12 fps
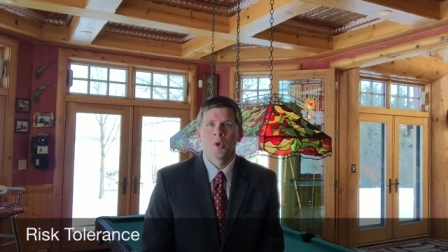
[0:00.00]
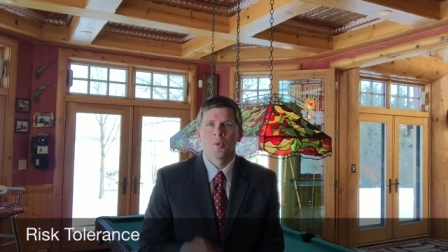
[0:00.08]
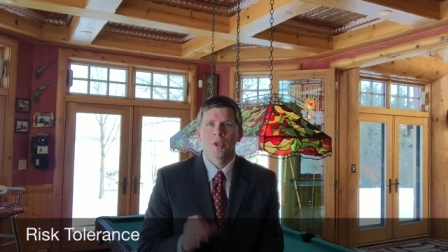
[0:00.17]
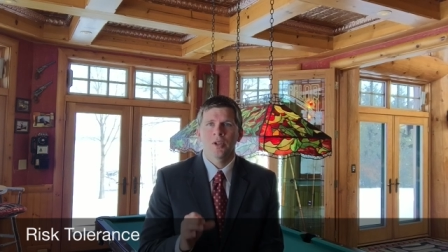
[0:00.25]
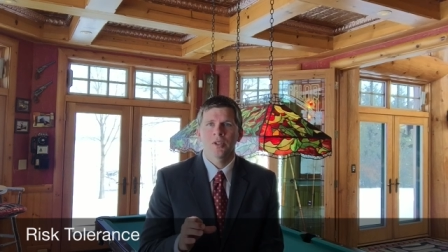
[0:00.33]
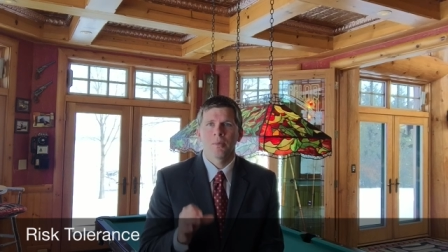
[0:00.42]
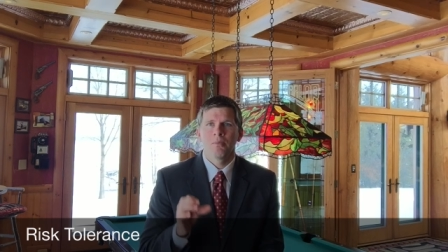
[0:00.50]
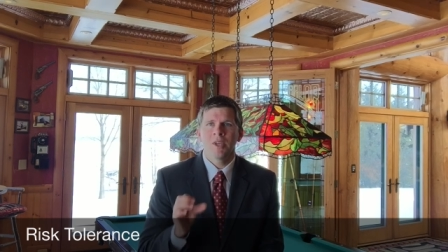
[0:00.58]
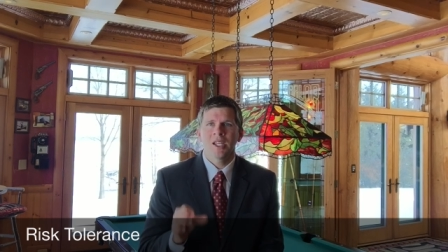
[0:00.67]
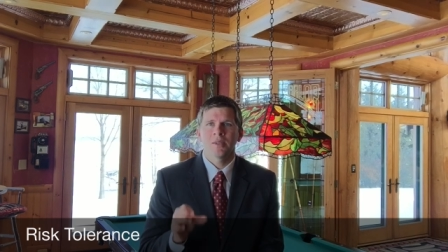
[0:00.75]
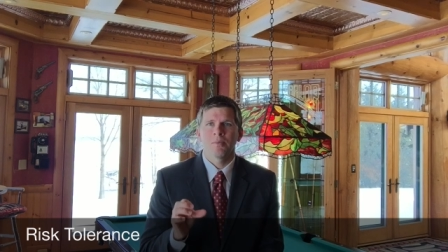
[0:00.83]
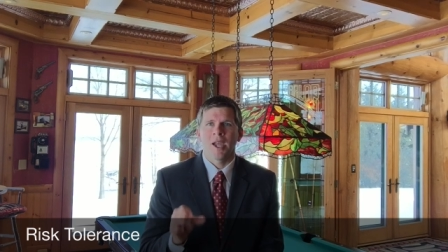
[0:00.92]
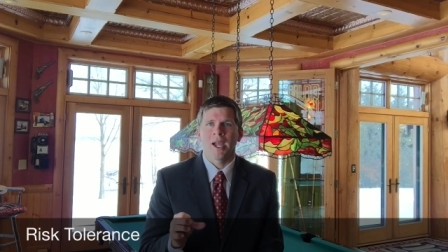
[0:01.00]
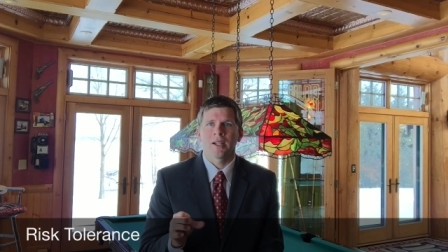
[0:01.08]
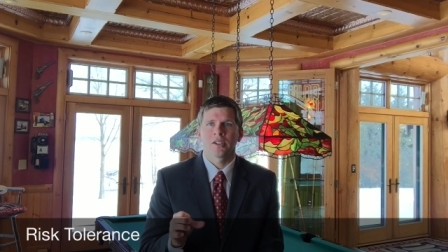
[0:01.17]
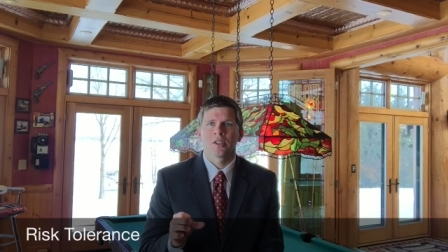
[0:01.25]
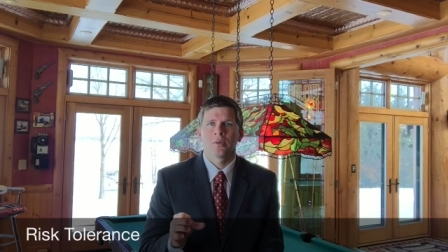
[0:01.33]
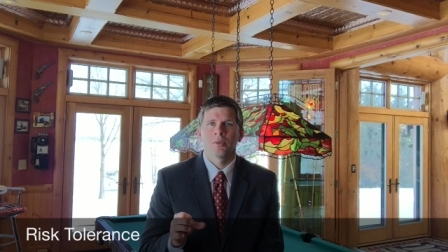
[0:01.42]
When there's a
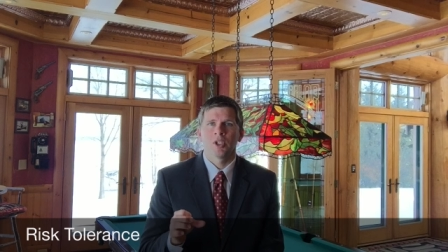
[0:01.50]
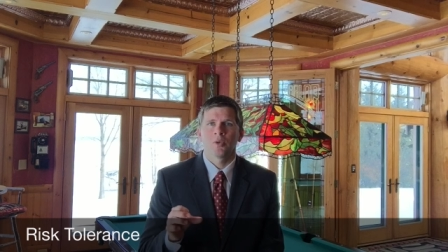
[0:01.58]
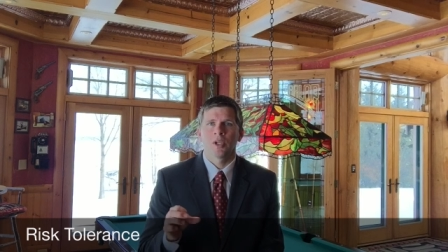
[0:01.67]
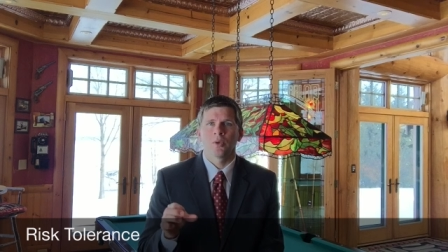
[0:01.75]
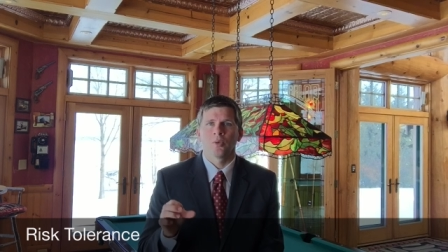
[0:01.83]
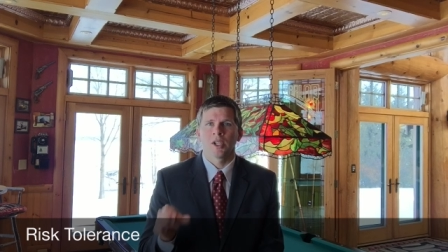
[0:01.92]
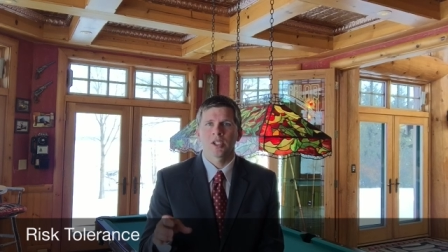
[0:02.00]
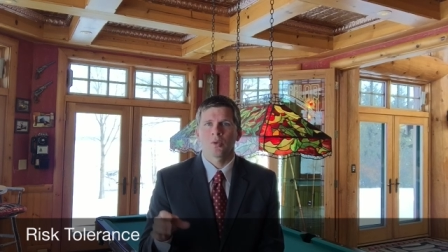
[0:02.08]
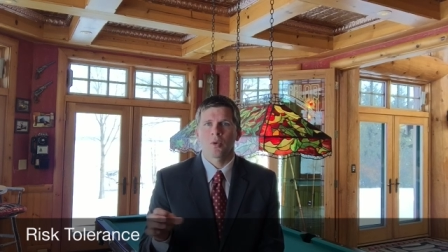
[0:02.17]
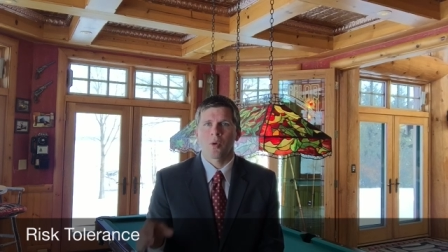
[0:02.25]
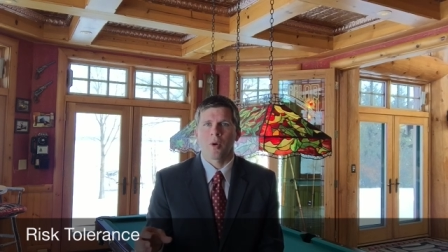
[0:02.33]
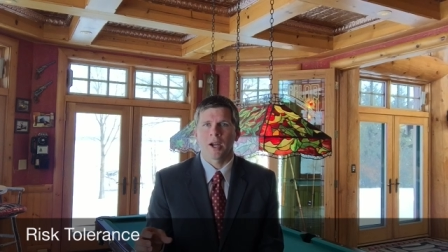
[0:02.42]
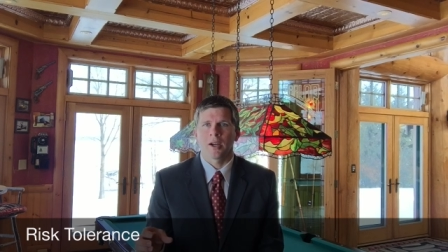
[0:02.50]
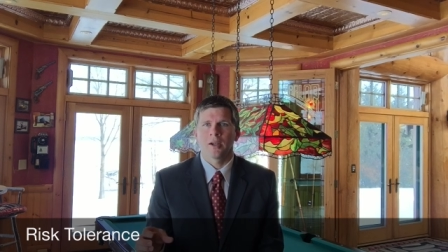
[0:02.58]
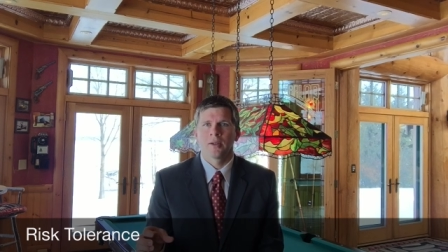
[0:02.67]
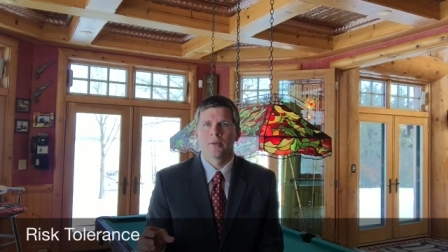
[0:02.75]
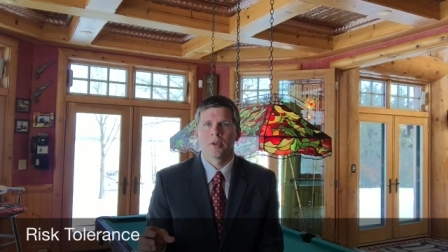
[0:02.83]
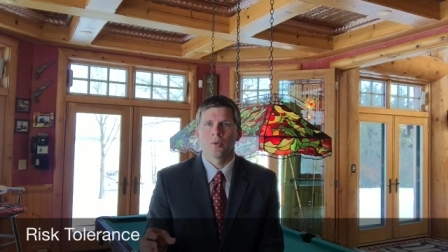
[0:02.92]
mismatch between risk
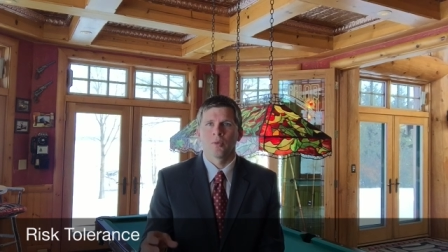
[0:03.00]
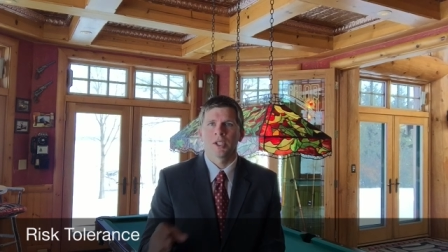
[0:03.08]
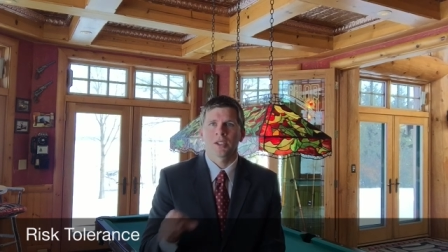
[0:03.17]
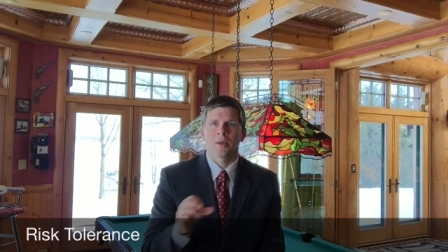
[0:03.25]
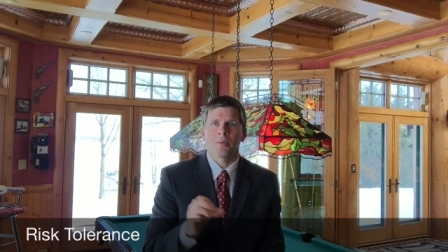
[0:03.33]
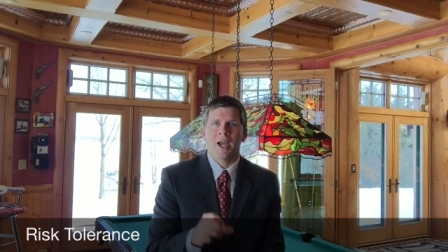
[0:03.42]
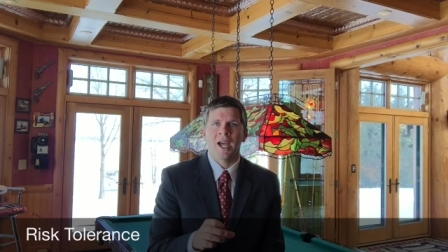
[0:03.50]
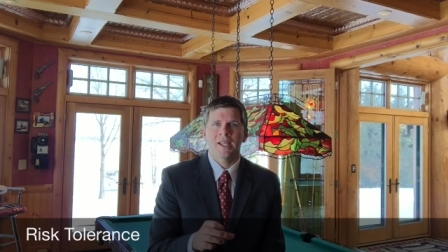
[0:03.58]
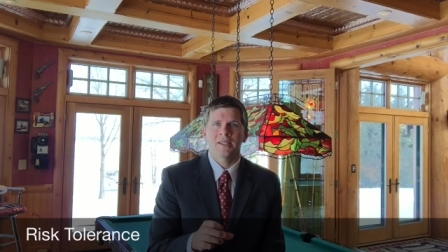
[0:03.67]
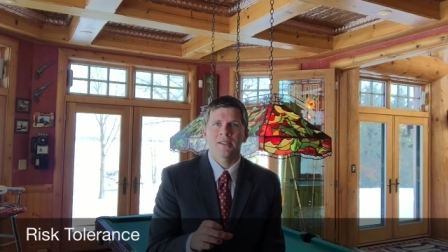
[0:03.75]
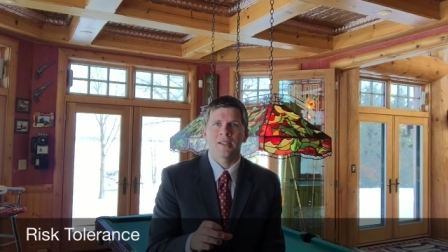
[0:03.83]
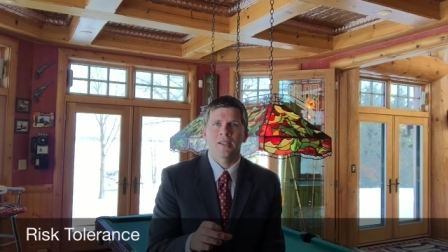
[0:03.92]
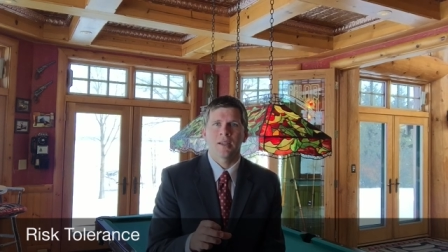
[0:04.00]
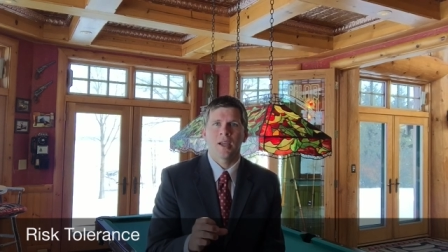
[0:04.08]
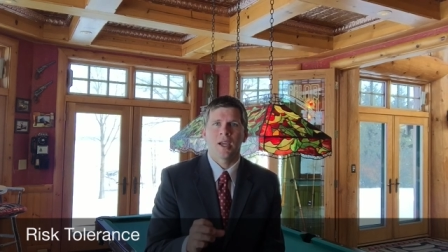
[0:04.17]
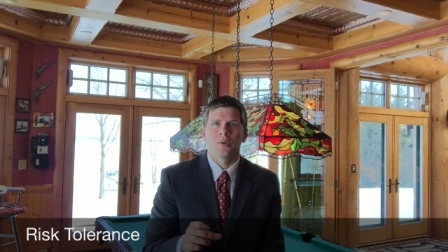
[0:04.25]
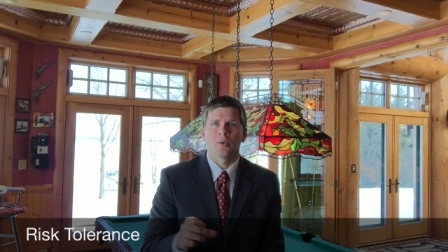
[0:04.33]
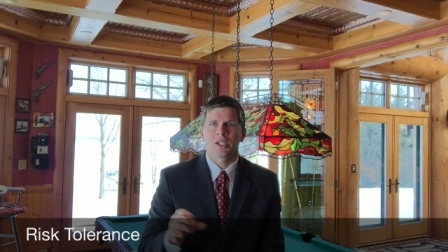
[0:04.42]
required, risk capacity,
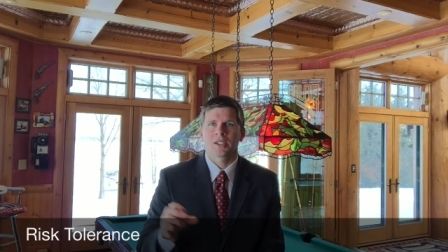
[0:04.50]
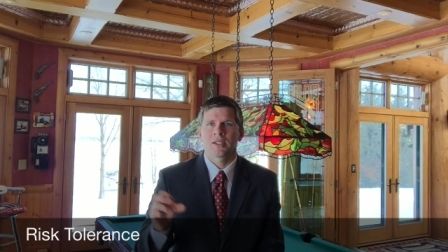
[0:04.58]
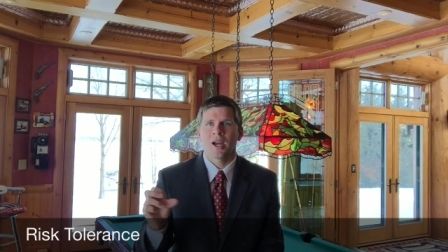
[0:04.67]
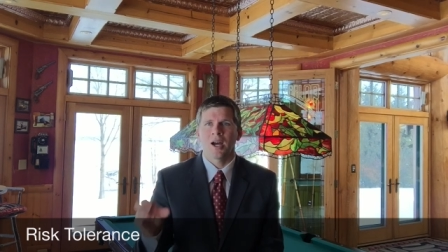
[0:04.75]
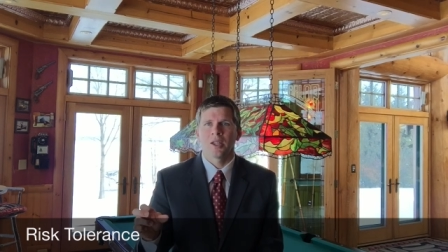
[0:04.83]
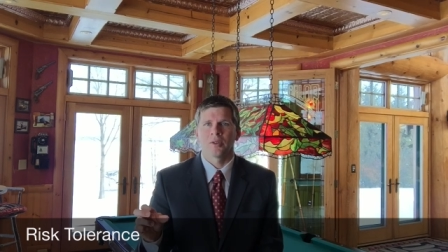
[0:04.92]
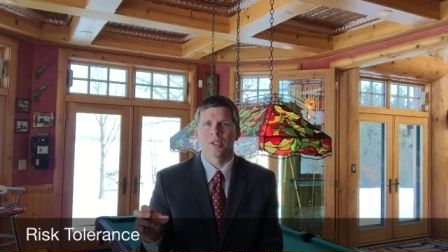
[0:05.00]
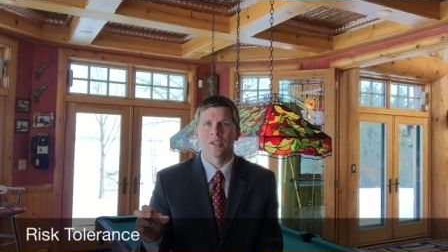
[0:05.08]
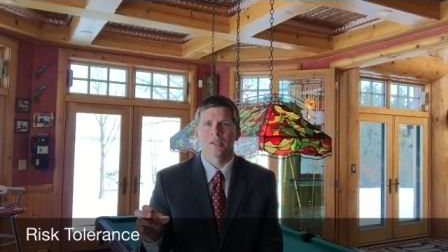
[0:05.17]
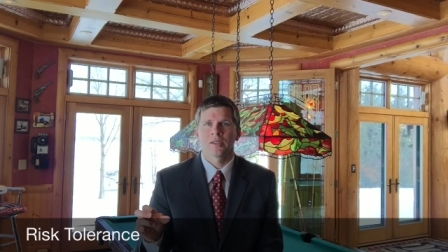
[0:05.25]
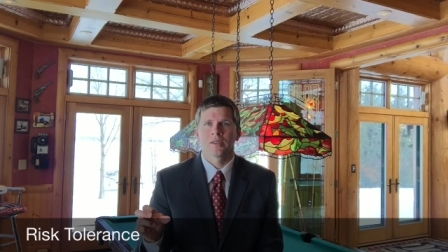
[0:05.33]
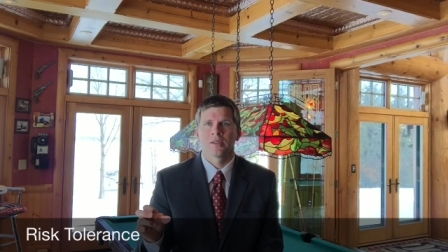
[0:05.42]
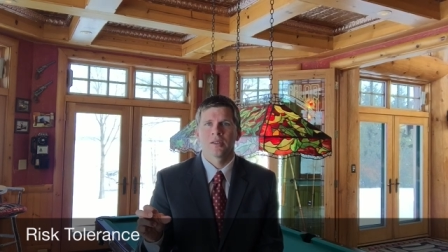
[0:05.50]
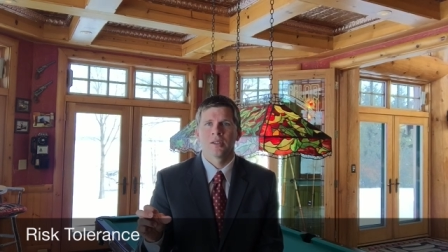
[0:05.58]
and risk tolerance,